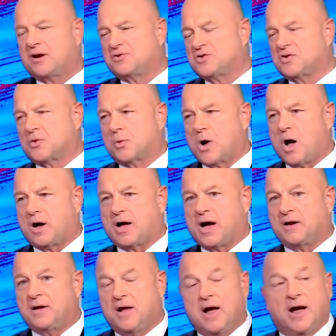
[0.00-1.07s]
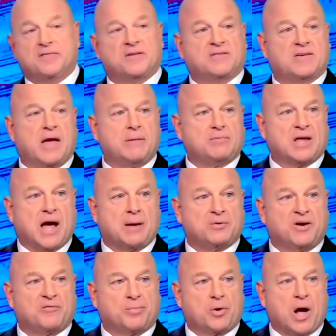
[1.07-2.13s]
the gun. He's using the wrong gun. At the same time,
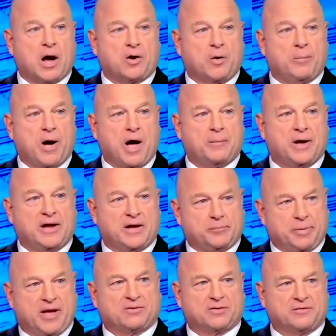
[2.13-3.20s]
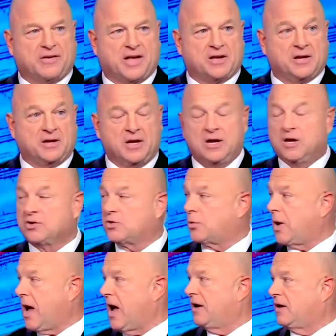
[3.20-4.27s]
you have Barack Obama in Pennsylvania
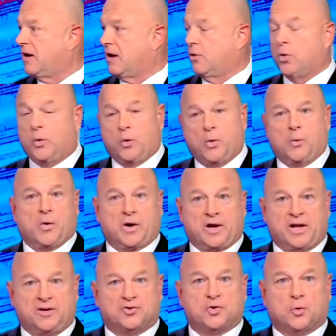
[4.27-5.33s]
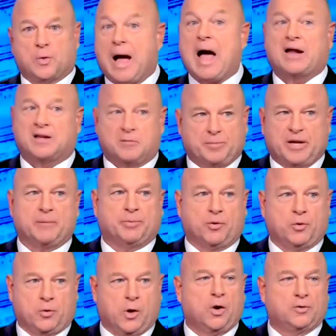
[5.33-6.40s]
where he derided
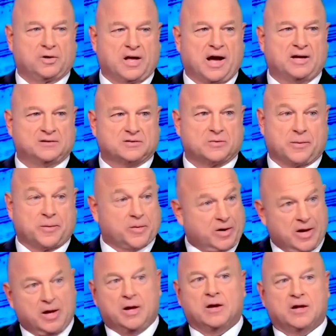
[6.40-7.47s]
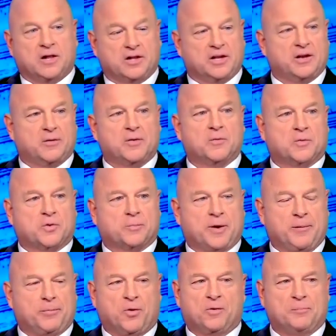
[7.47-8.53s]
people who own guns. Remember,
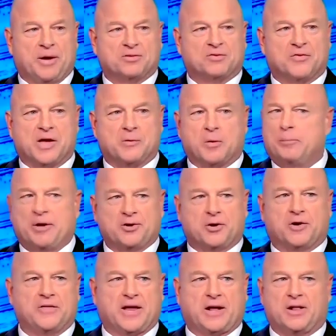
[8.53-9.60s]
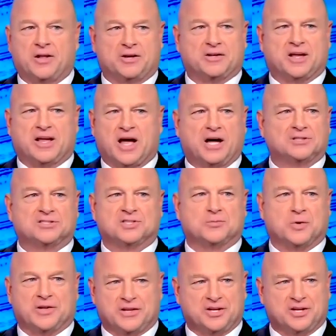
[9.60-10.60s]
people in Pennsylvania were bitter and they clinged to guns and